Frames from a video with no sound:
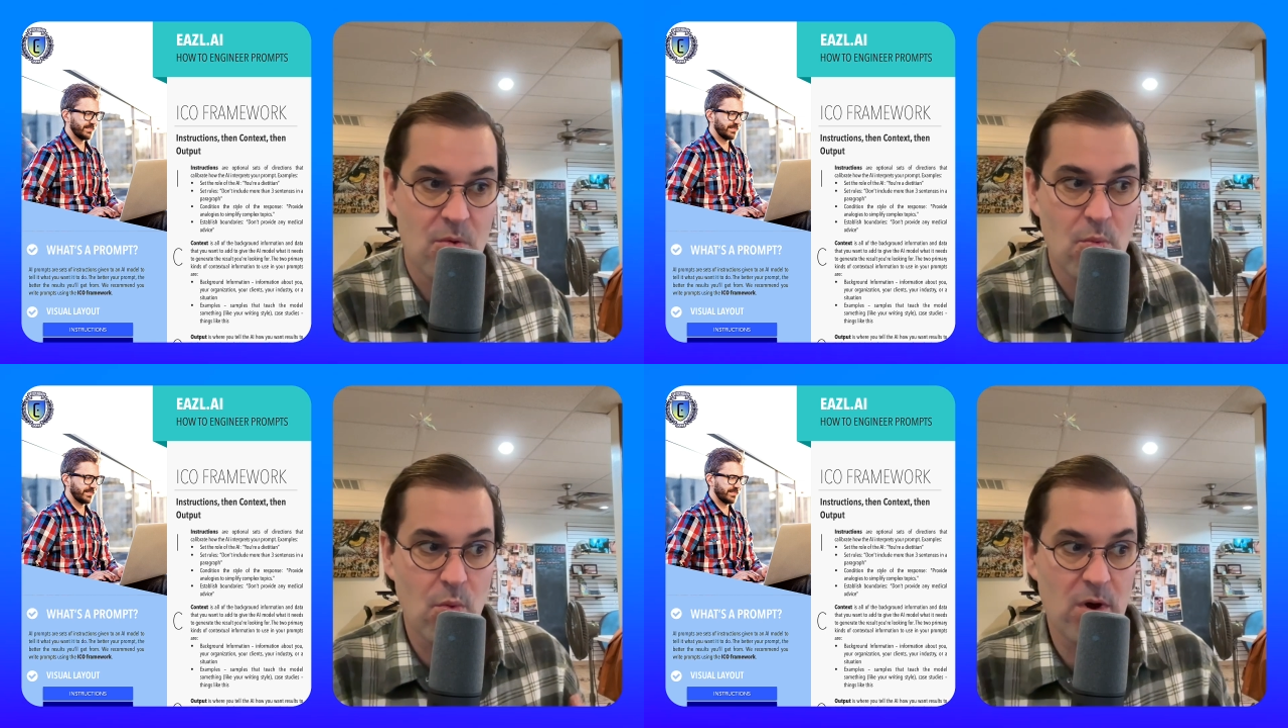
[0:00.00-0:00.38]

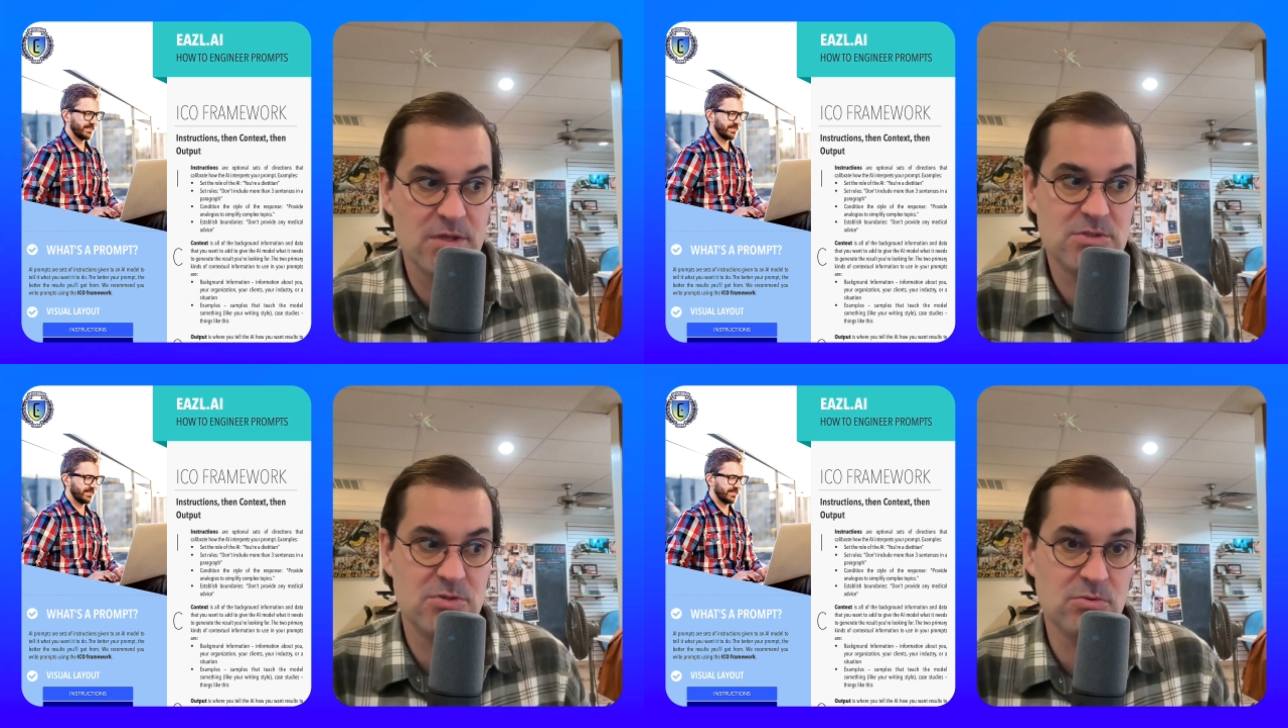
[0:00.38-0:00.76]

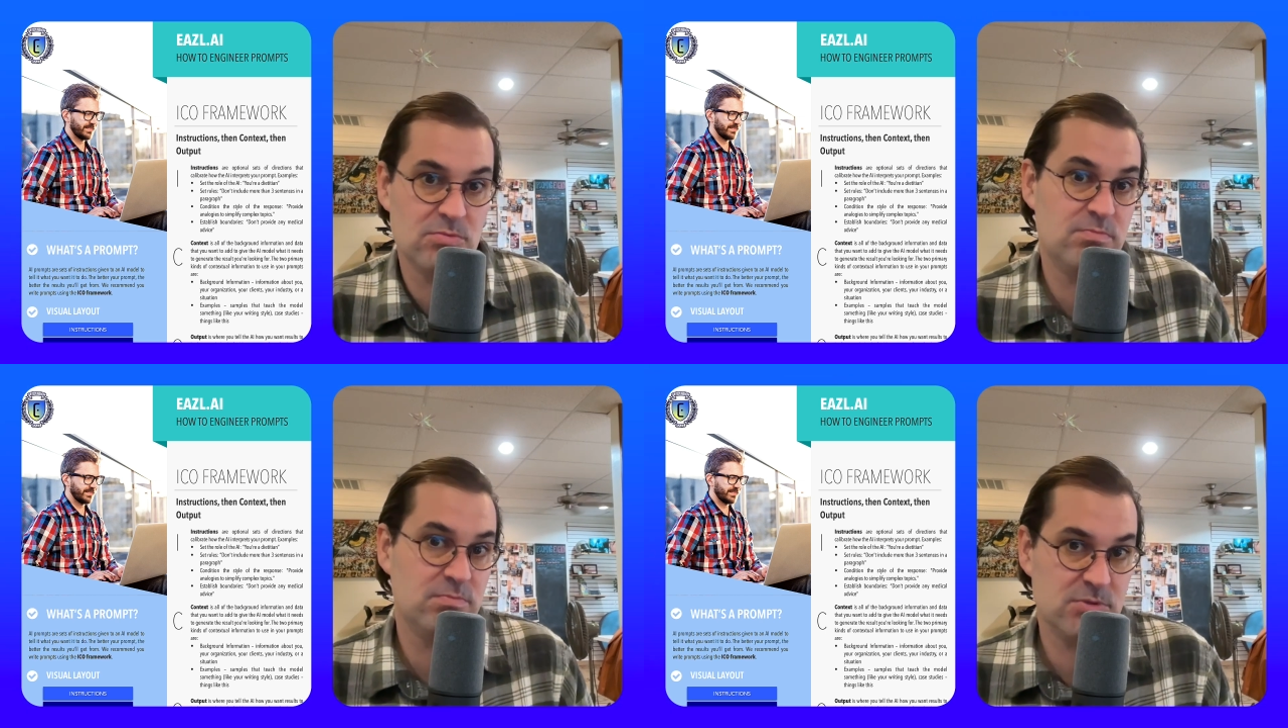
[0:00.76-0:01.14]
what to
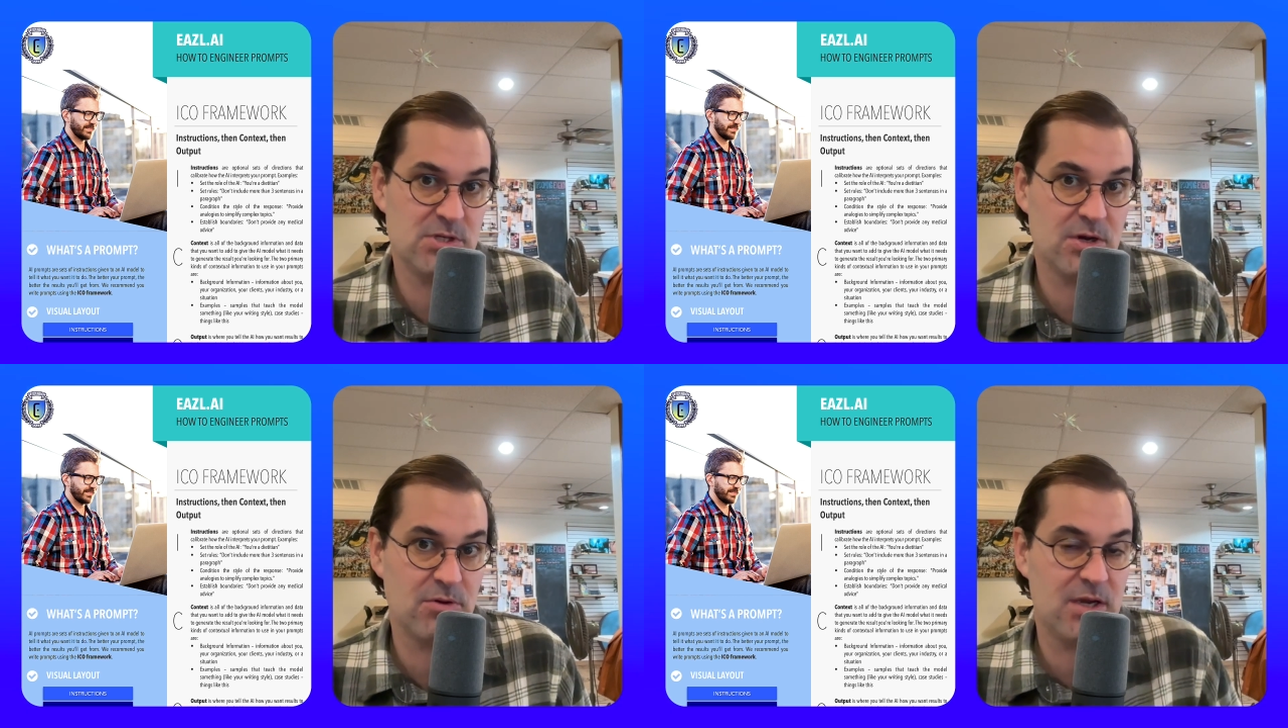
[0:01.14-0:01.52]

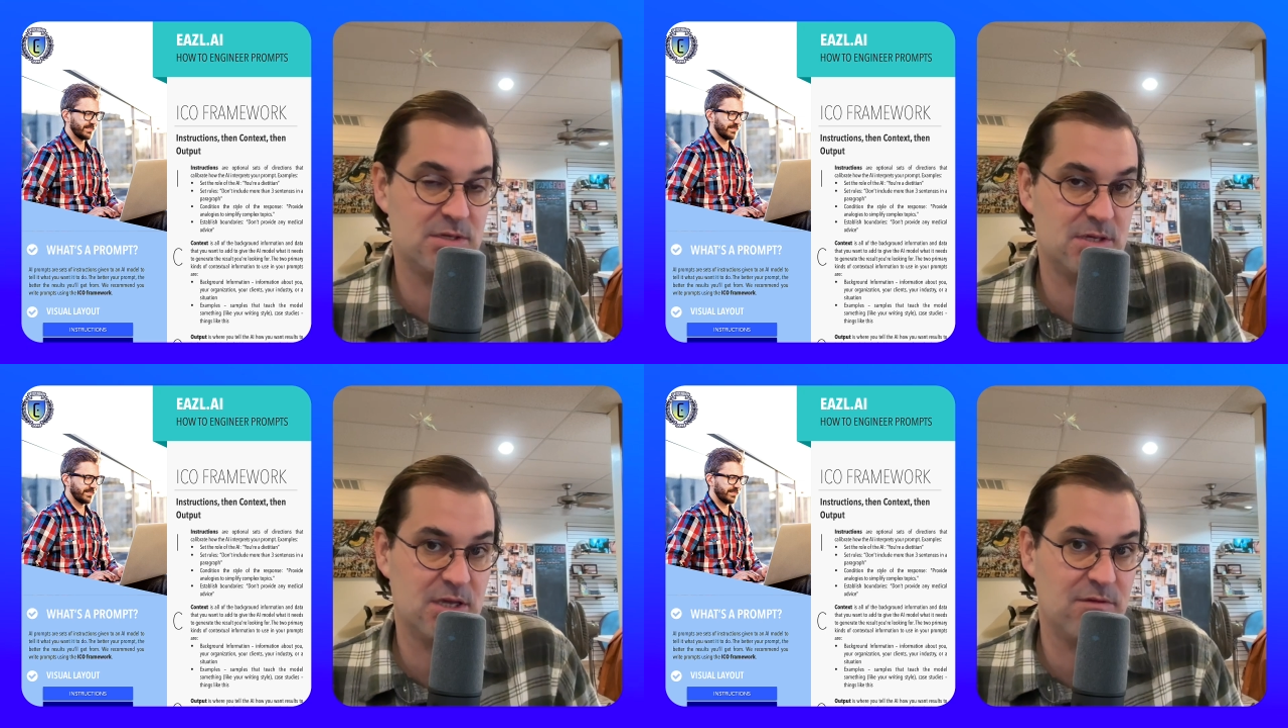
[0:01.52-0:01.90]
generate
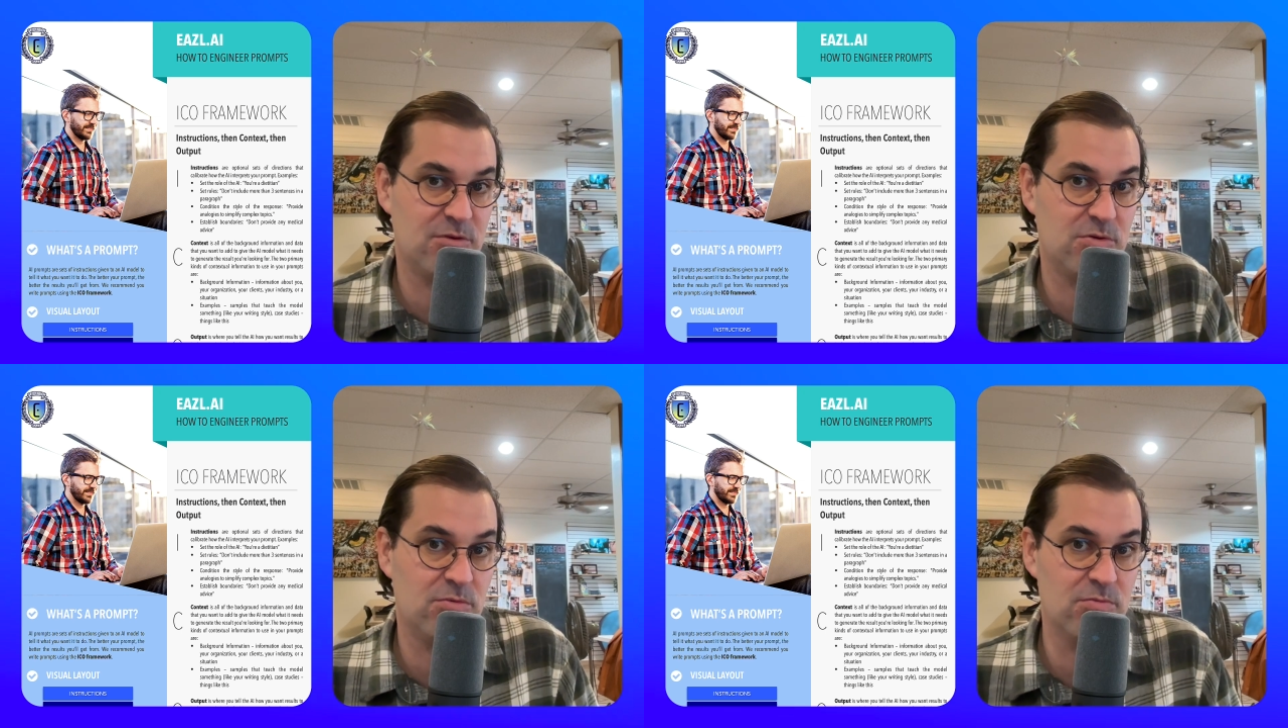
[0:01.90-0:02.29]
to give you